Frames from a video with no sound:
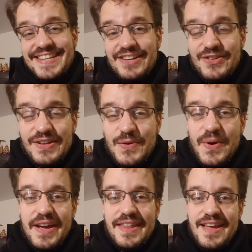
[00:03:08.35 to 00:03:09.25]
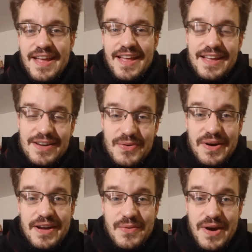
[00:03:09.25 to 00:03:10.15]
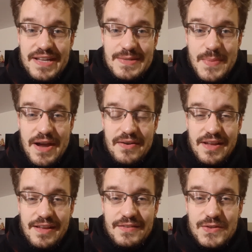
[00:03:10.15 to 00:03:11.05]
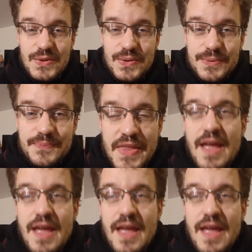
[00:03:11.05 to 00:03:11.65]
actually quite American too.